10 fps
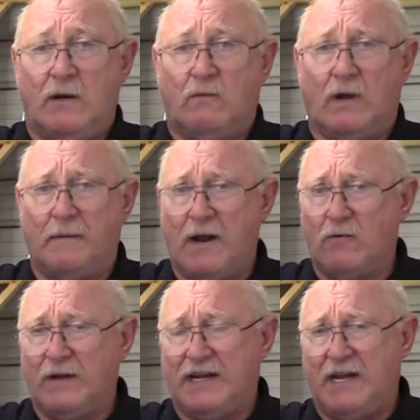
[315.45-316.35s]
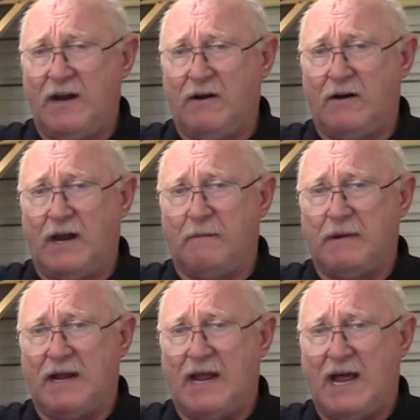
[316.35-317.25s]
Well, I'm not really caring
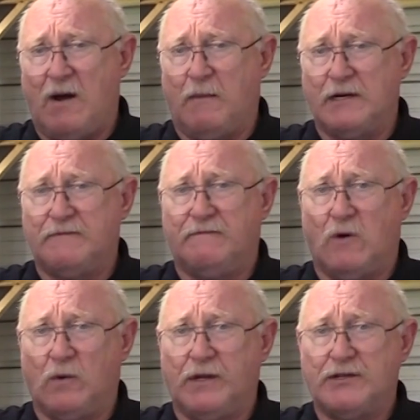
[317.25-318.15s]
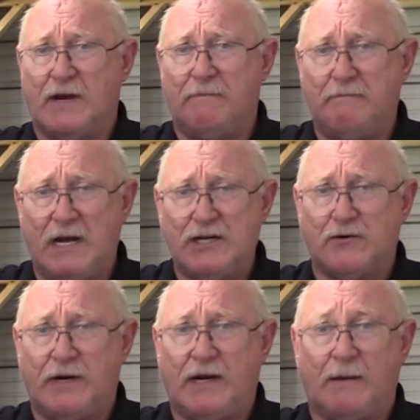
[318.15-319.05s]
about how much voltage I'm
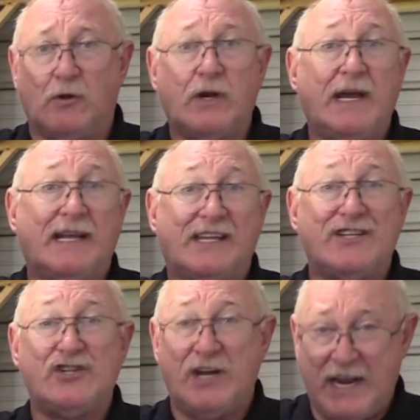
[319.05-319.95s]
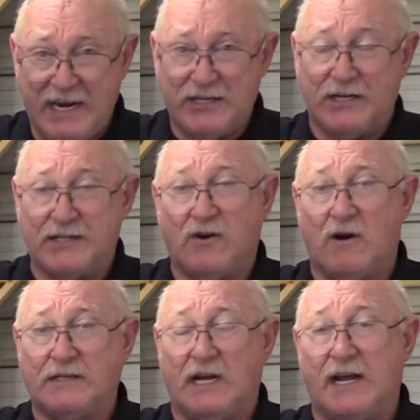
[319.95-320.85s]
measuring. I'm looking at the changes,
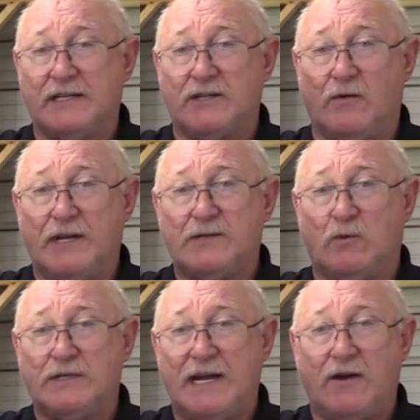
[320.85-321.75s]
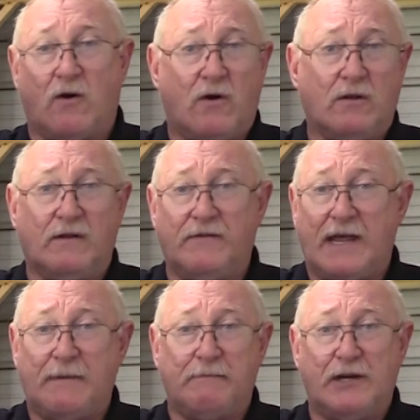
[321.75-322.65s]
aren't I? So this will take all of
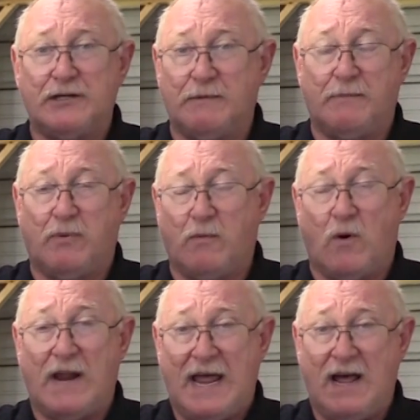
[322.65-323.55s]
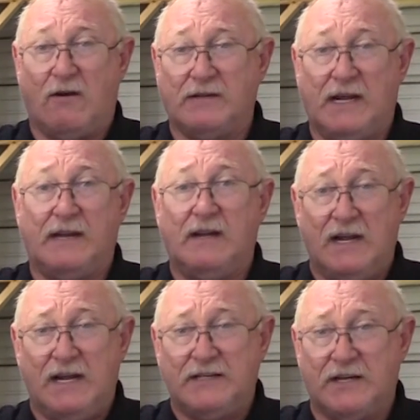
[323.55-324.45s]
that measurement port out and
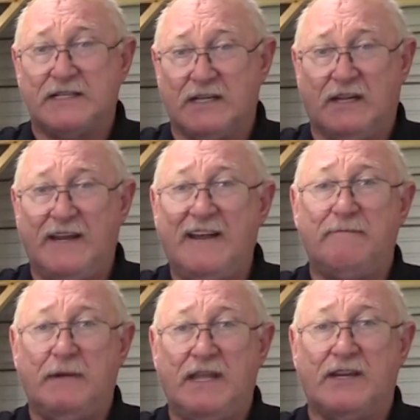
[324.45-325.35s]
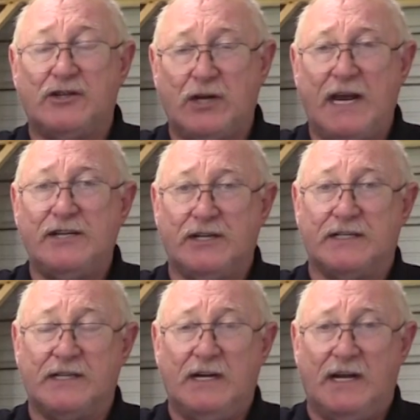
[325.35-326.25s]
just leave me the
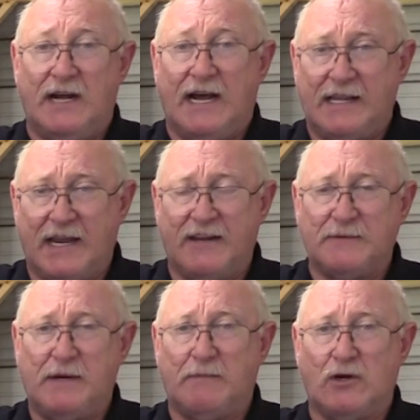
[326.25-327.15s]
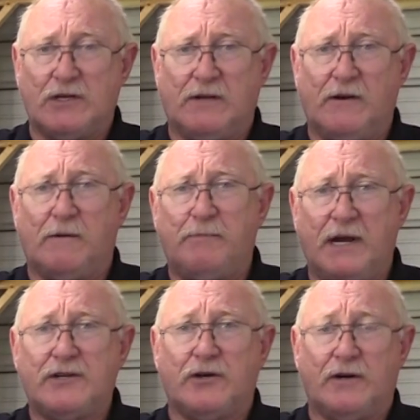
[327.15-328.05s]
changes. And that gives me a much clearer
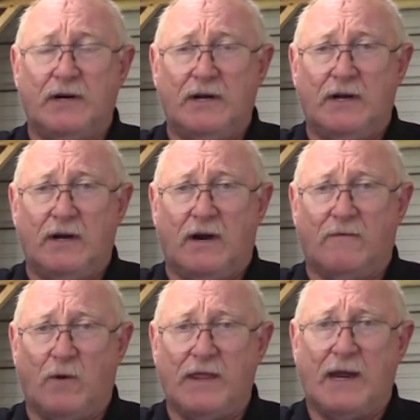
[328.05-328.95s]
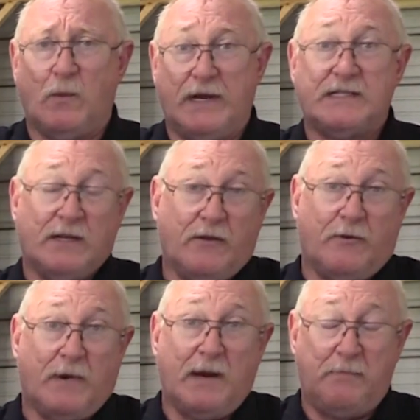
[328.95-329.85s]
picture of where that weak cylinder
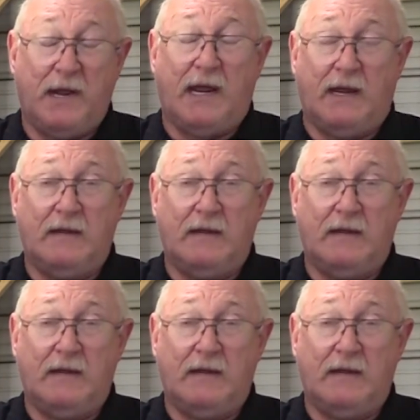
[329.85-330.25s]
might be.